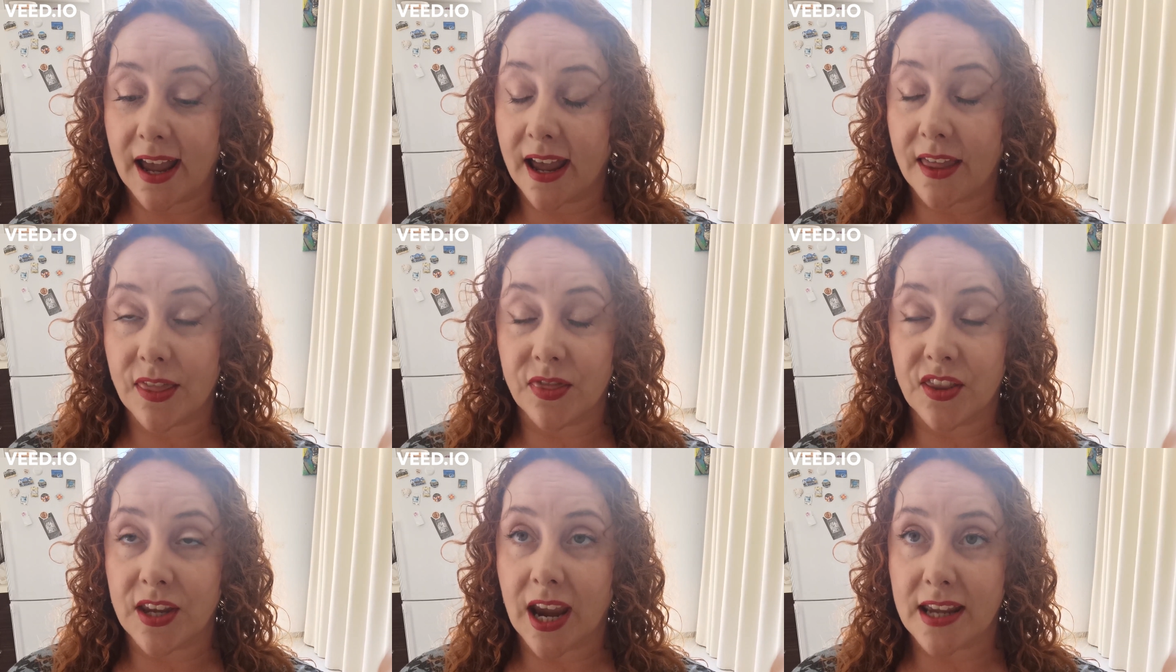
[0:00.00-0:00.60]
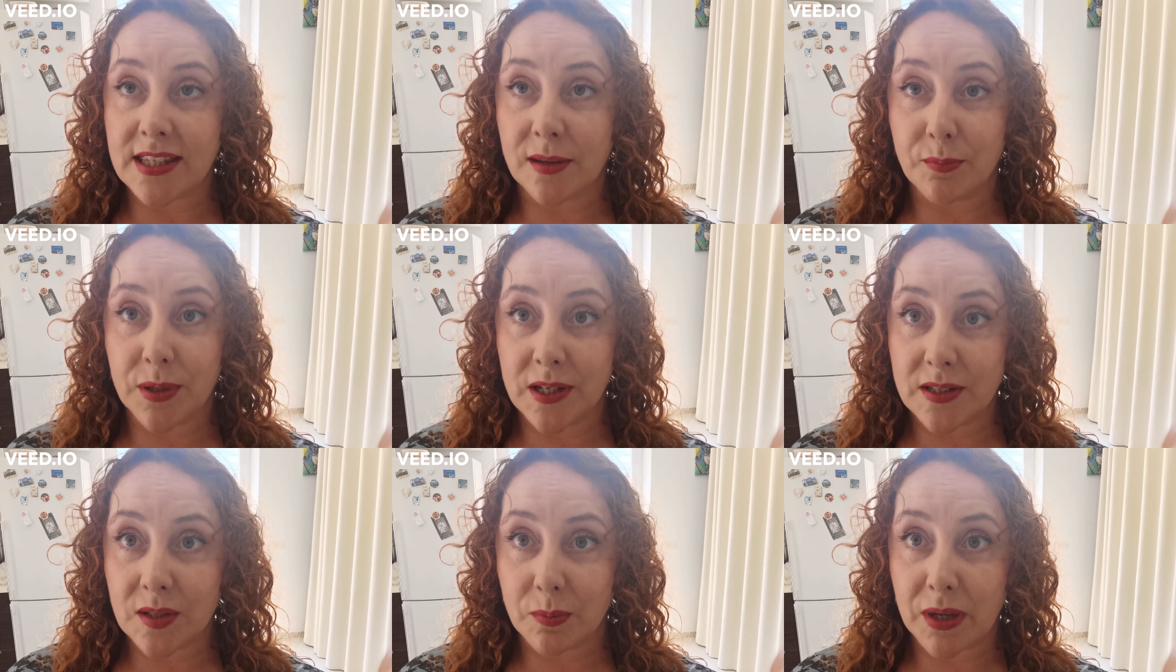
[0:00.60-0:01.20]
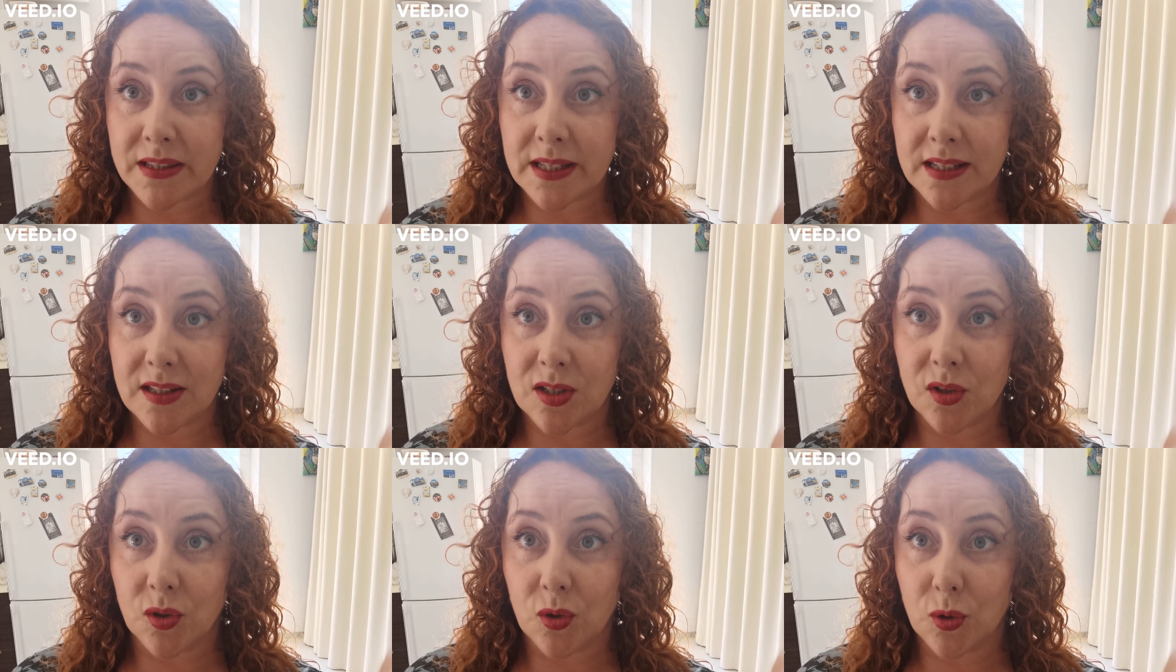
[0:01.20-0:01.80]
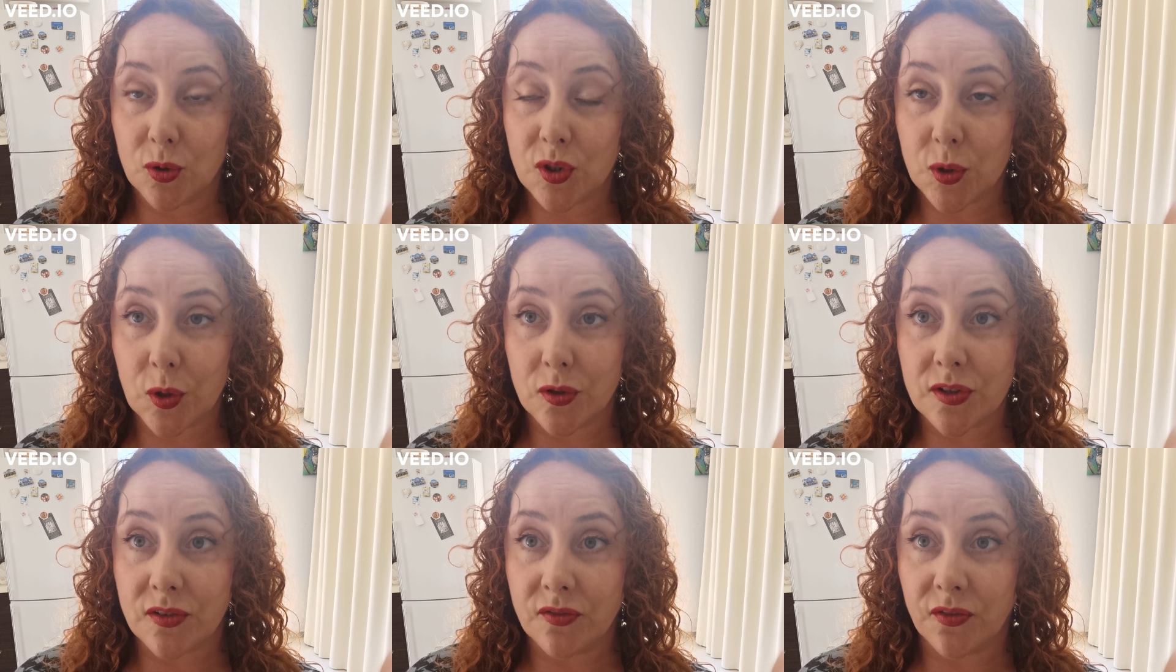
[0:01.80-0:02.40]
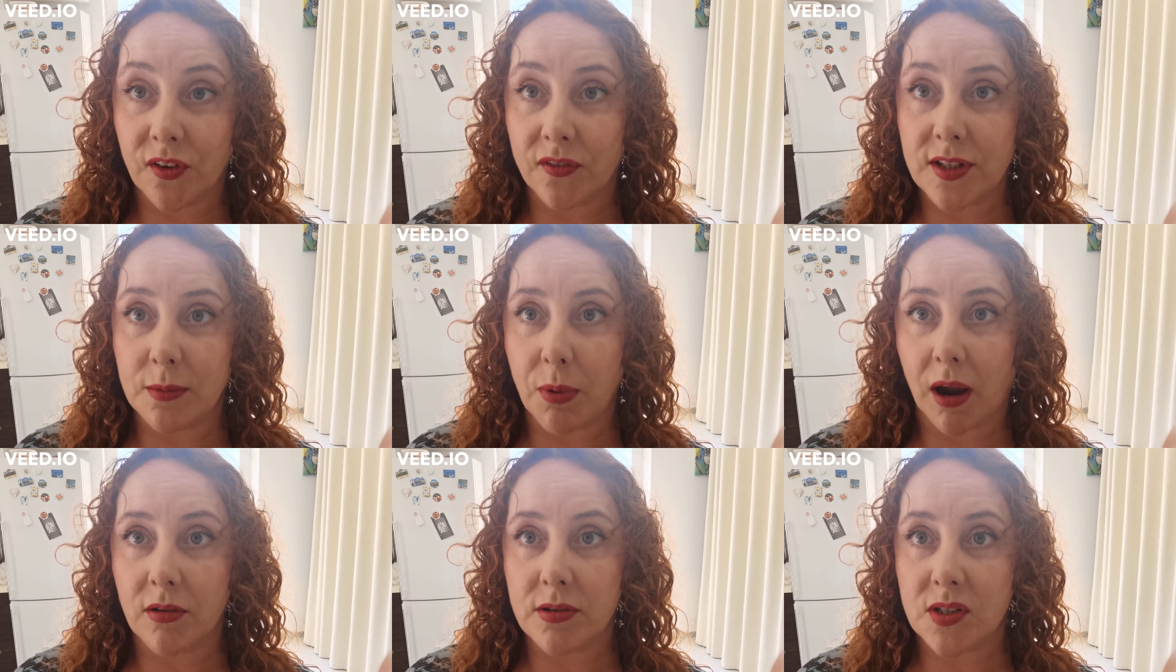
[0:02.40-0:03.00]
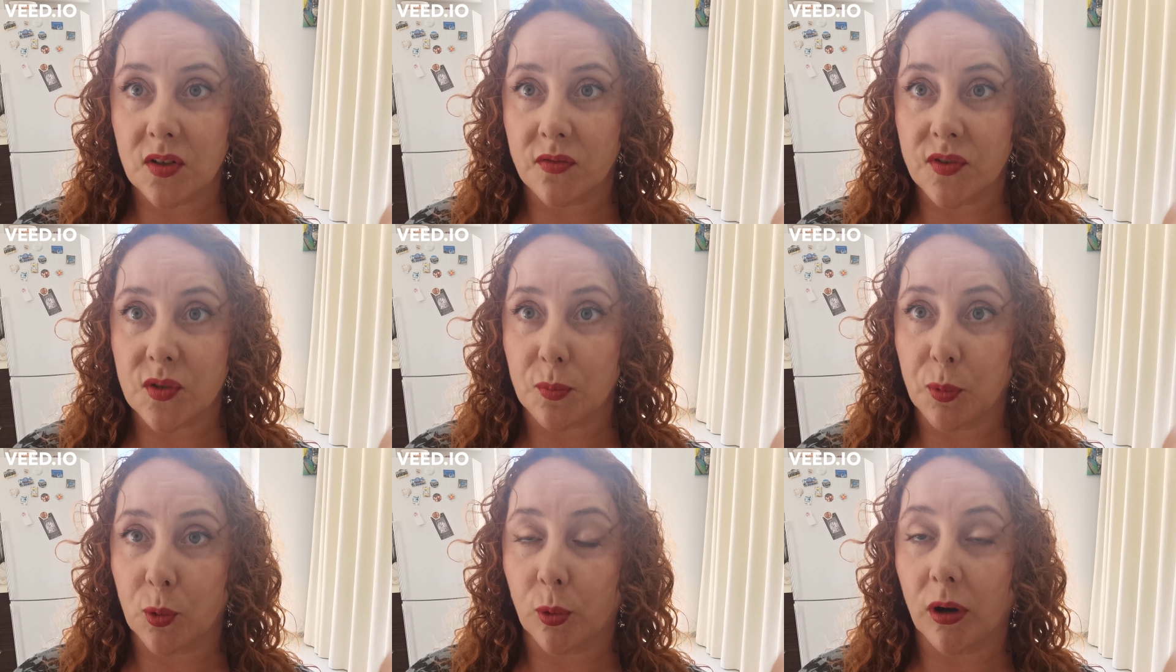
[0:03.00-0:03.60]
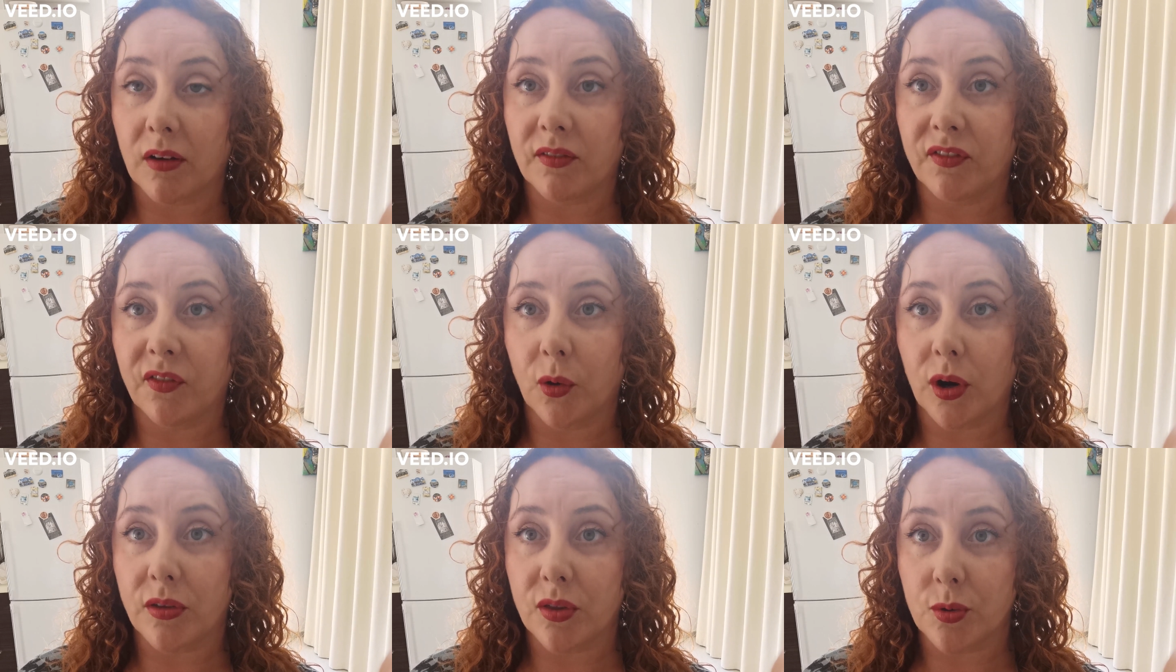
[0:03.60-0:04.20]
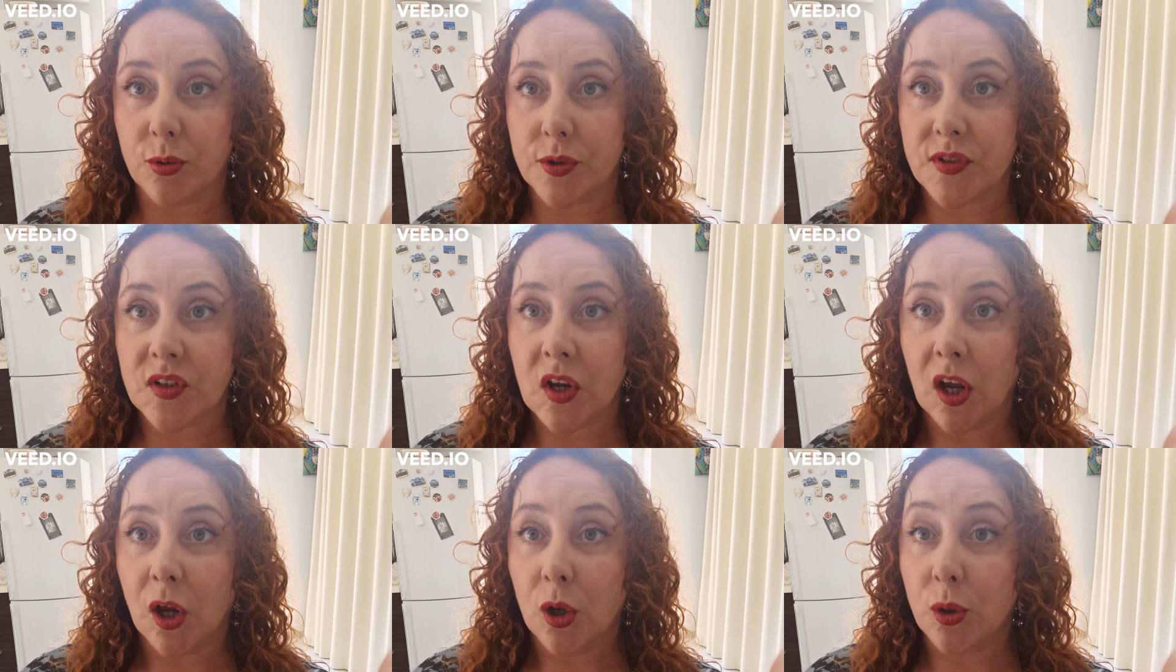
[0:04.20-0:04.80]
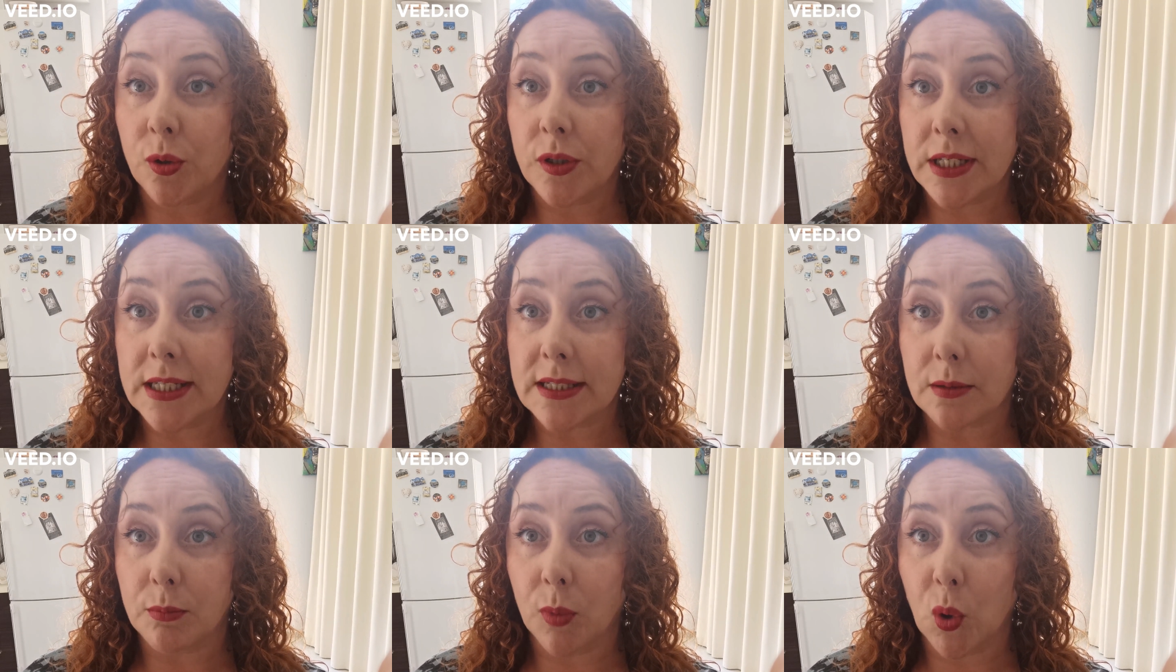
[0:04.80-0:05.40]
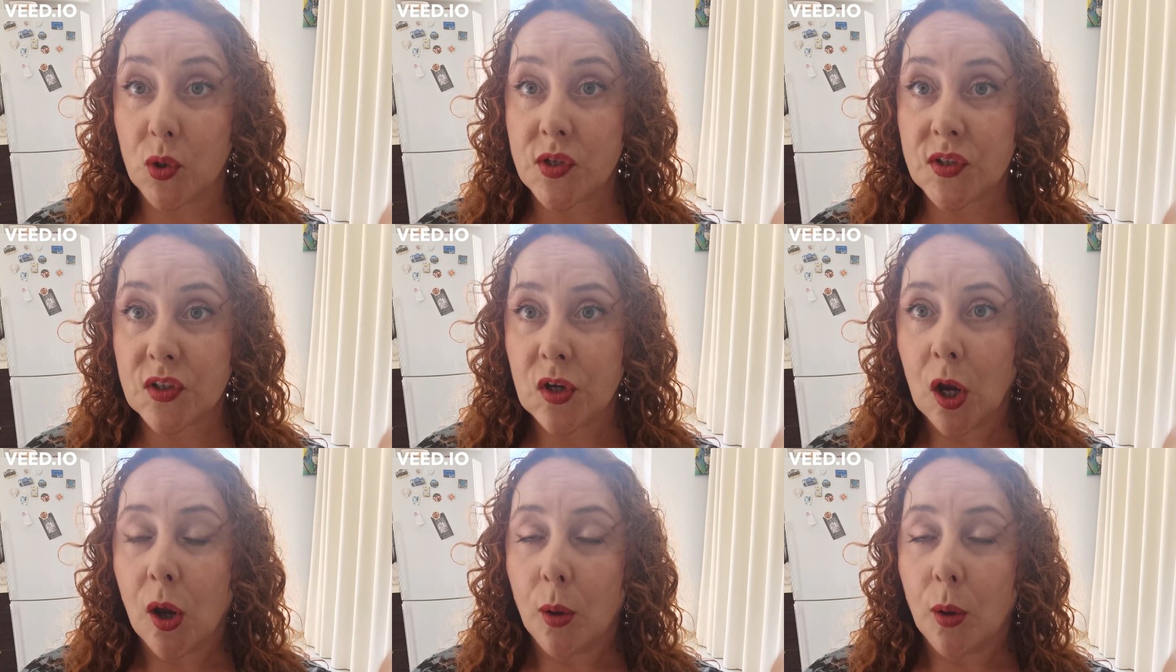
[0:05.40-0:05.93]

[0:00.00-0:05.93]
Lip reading: The SNP is committed to £250 of support for those who need it most.